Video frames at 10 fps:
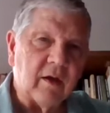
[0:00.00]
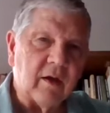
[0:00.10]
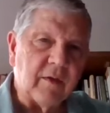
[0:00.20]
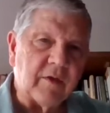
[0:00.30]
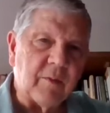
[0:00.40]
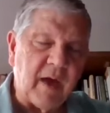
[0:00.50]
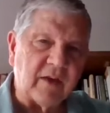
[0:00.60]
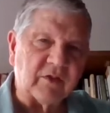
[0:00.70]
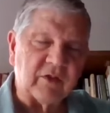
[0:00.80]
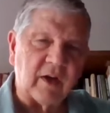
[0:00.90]
that the
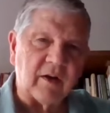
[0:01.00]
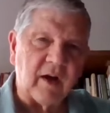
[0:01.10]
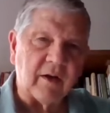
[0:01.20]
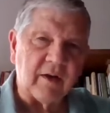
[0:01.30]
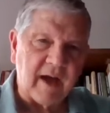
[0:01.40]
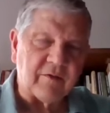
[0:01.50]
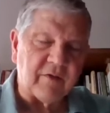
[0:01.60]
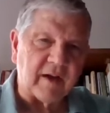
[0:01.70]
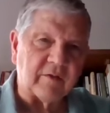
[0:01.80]
masks are not effective.